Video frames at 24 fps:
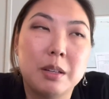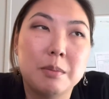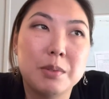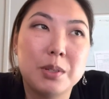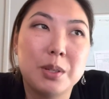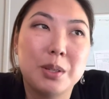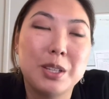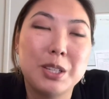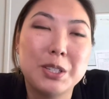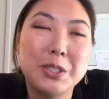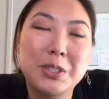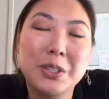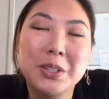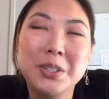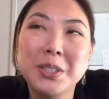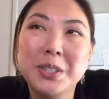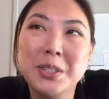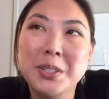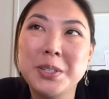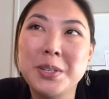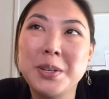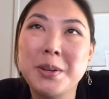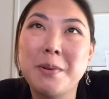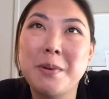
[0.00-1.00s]
this turned
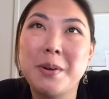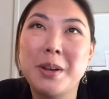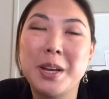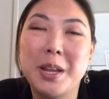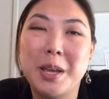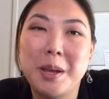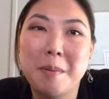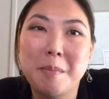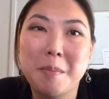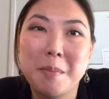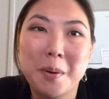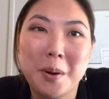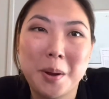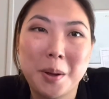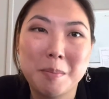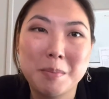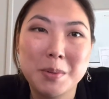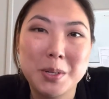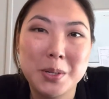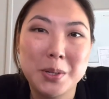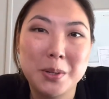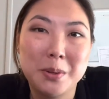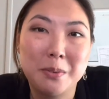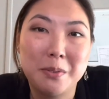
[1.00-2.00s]
into an
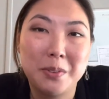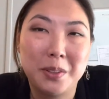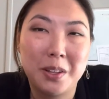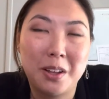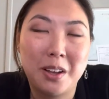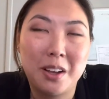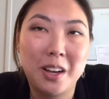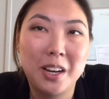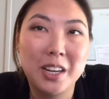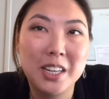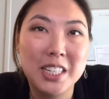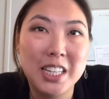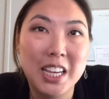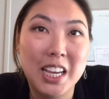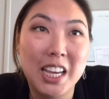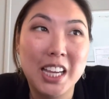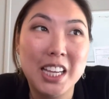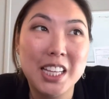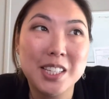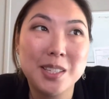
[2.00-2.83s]
impromptu vlog day.